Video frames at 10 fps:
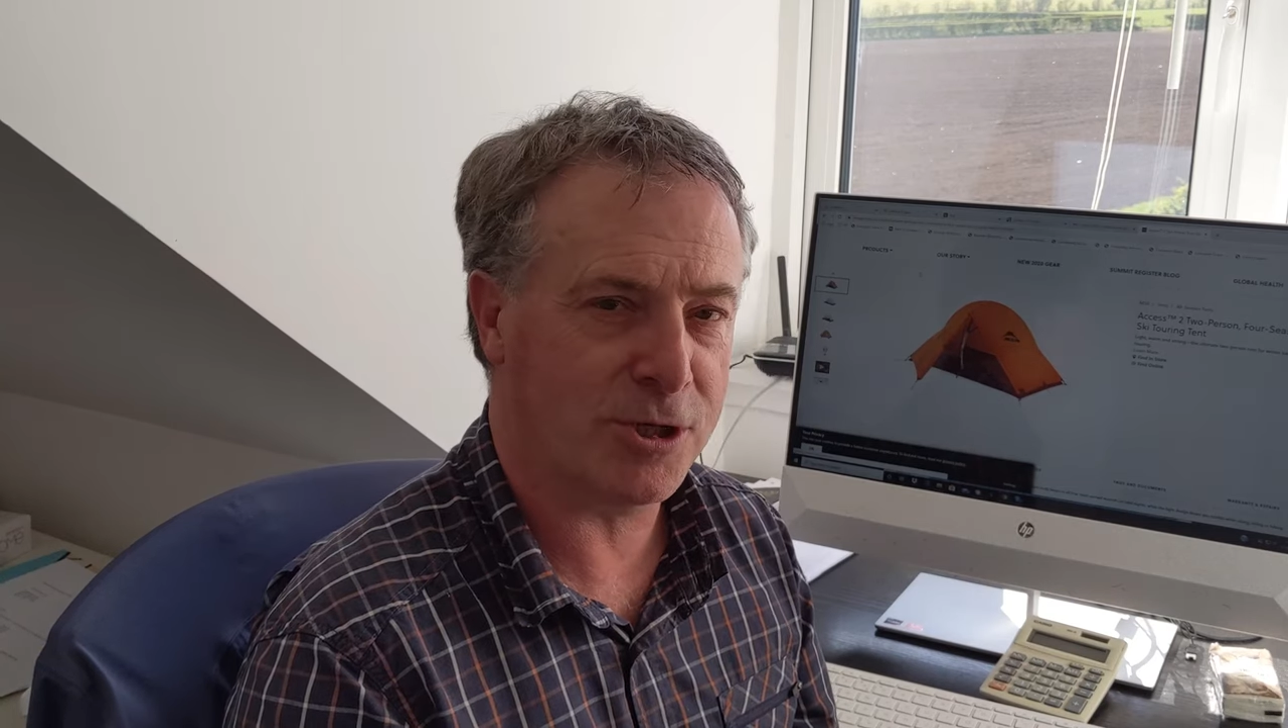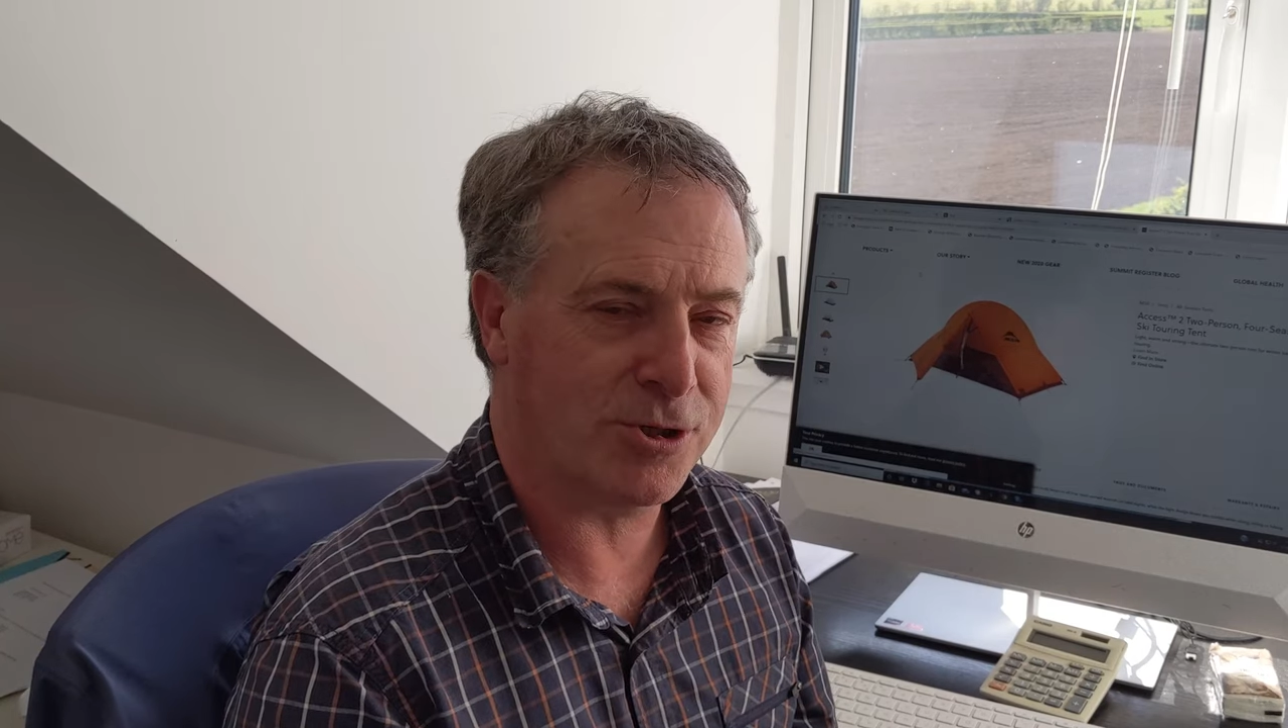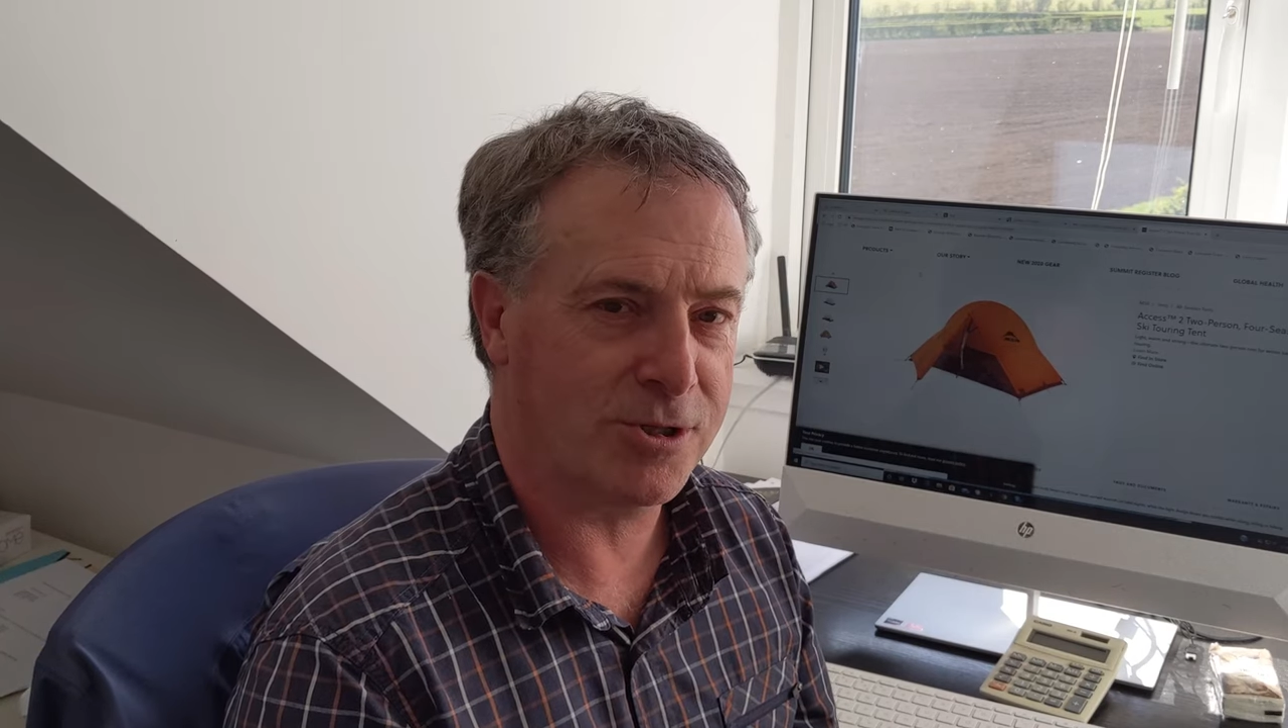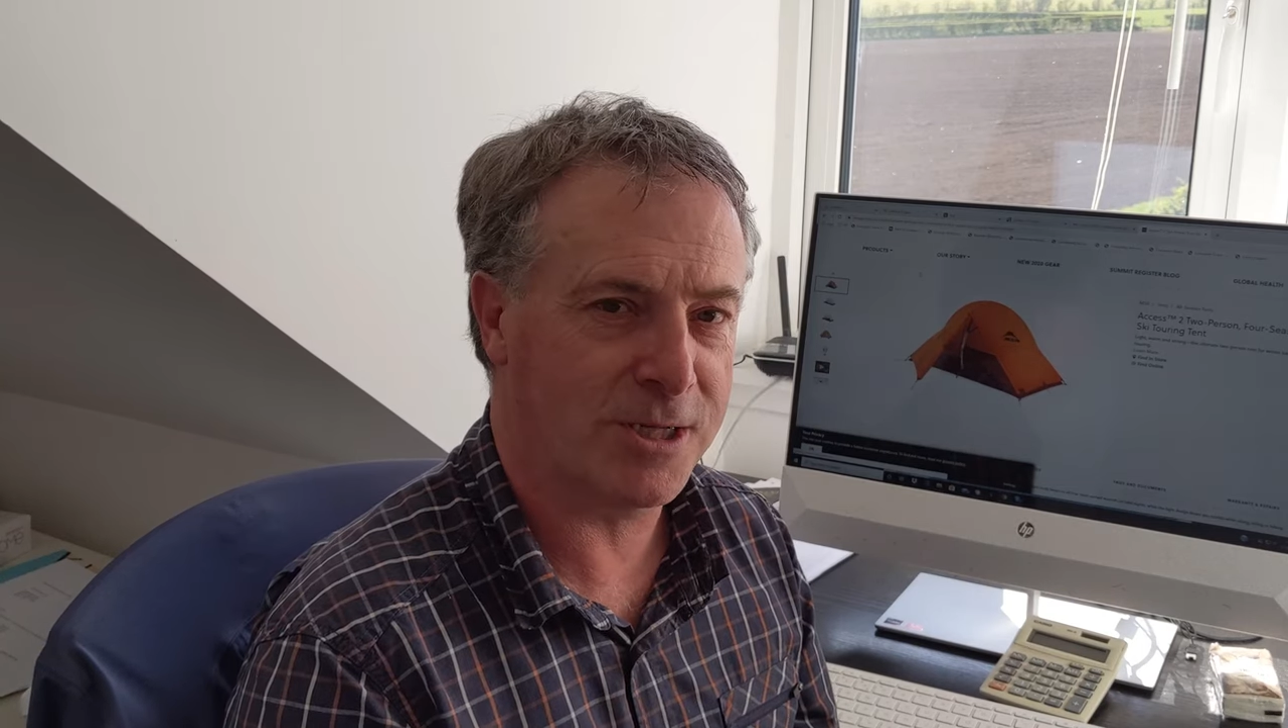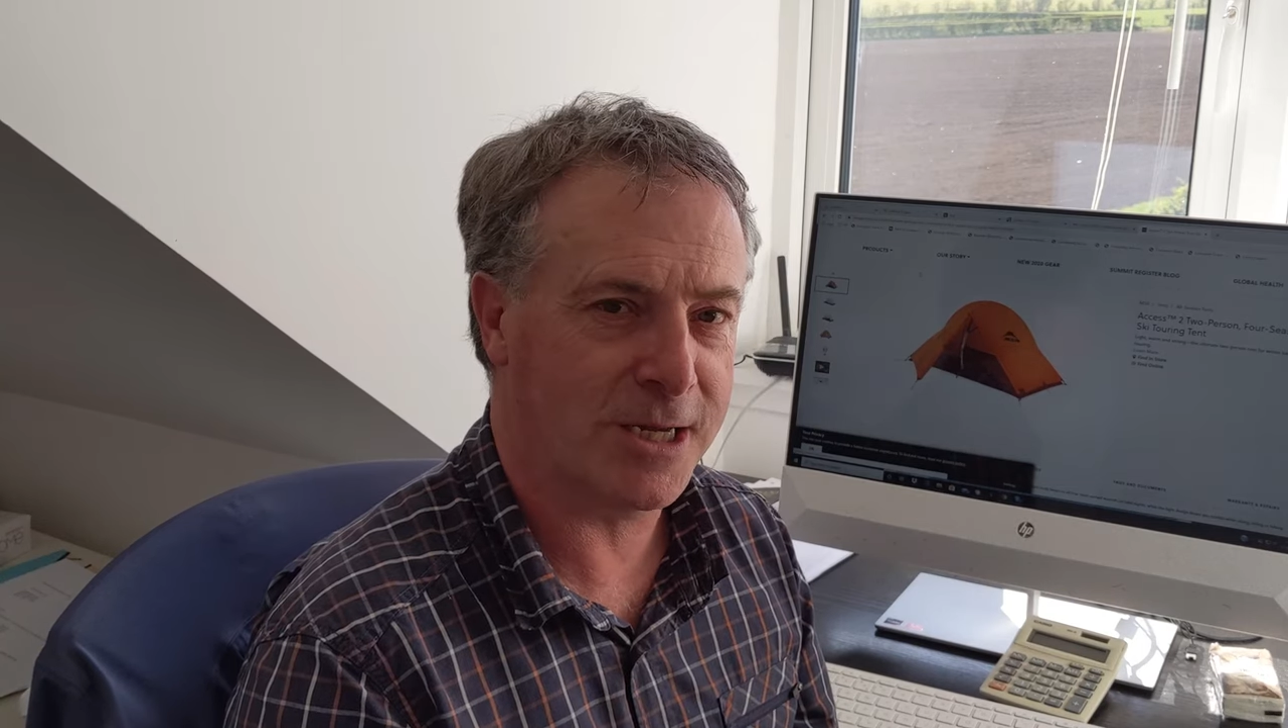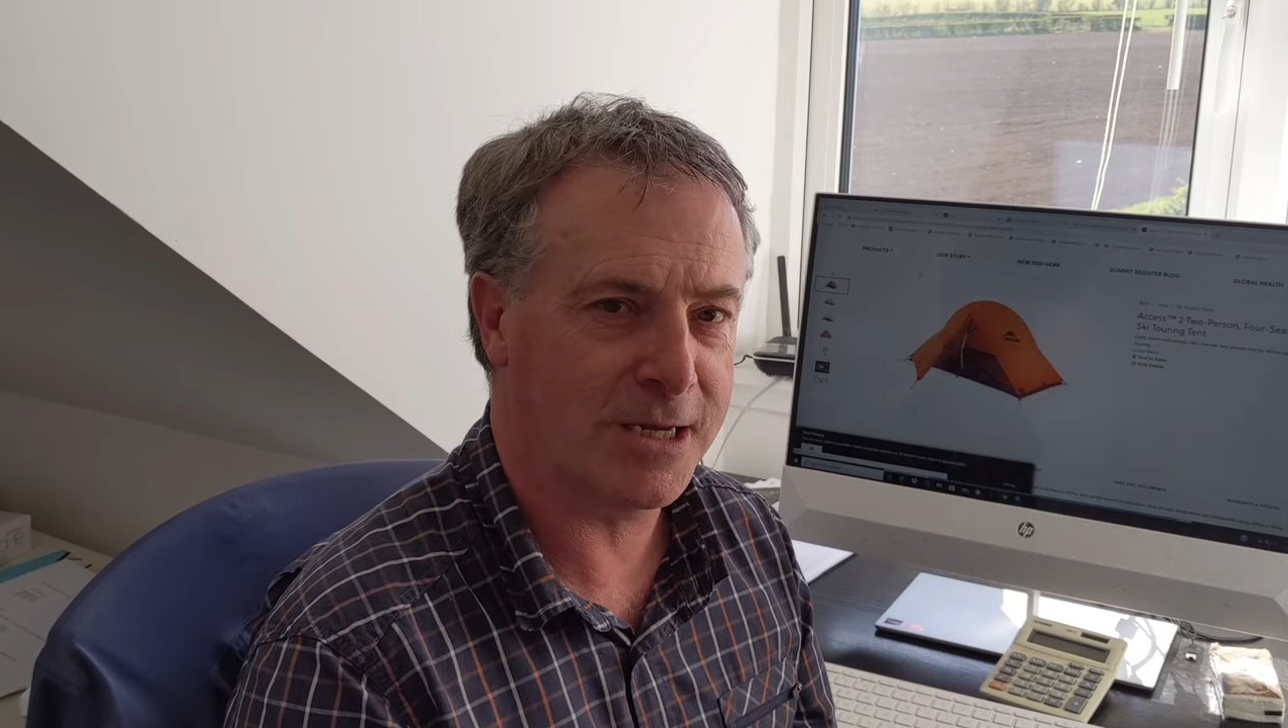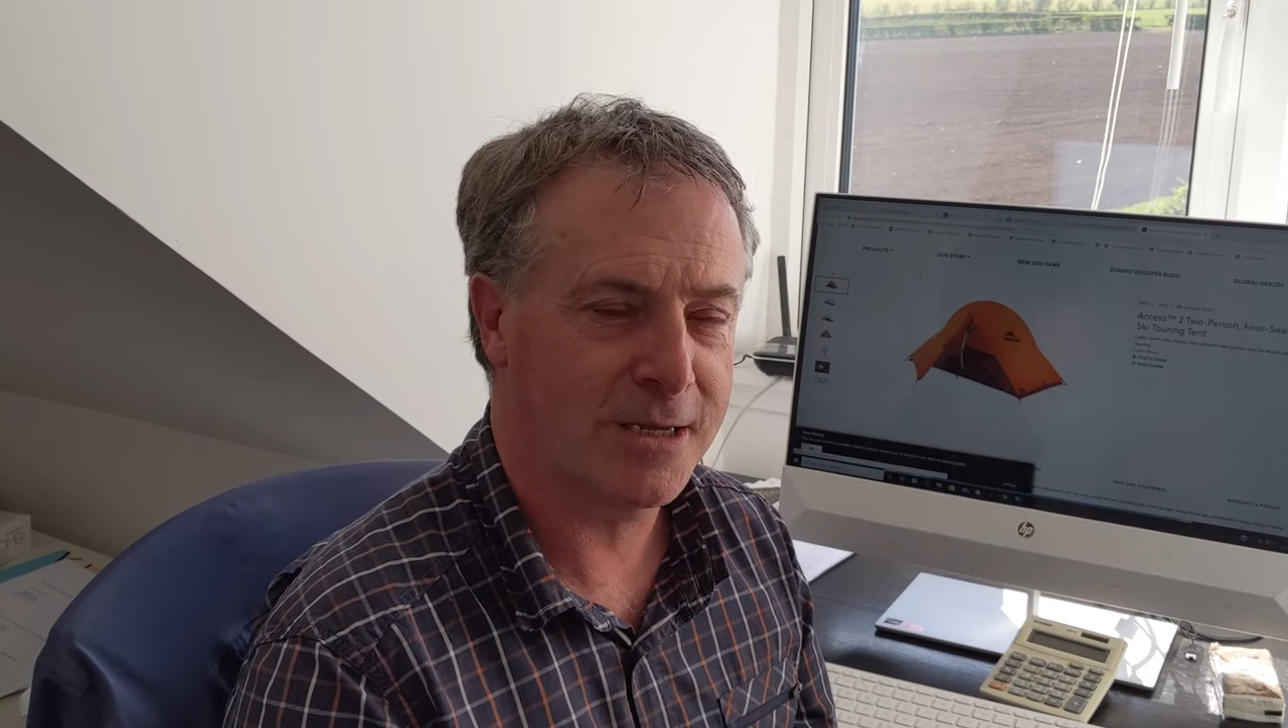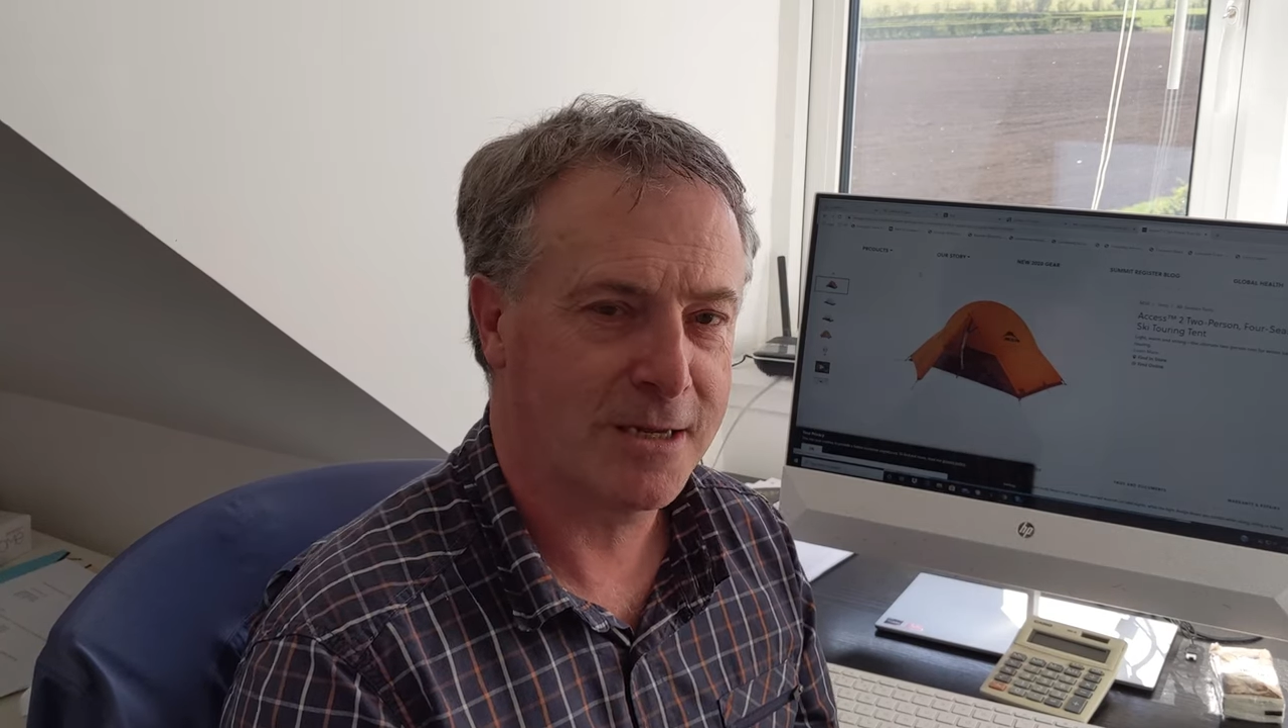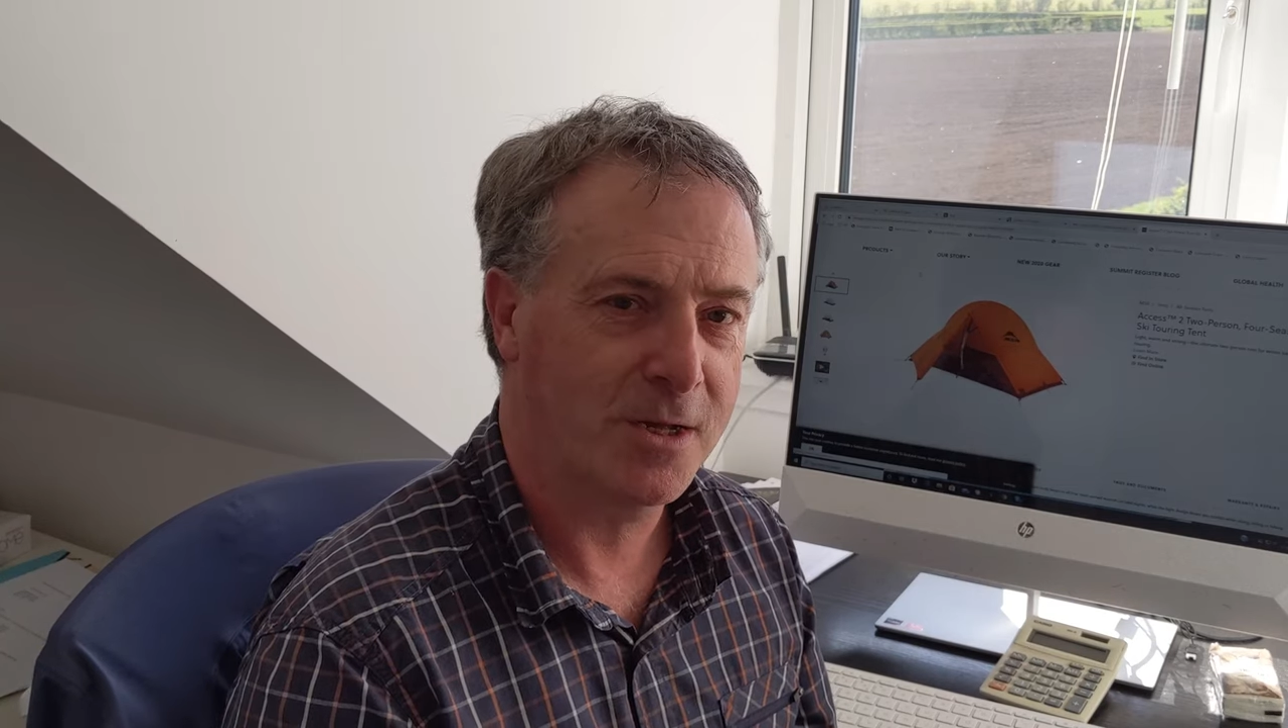I should say.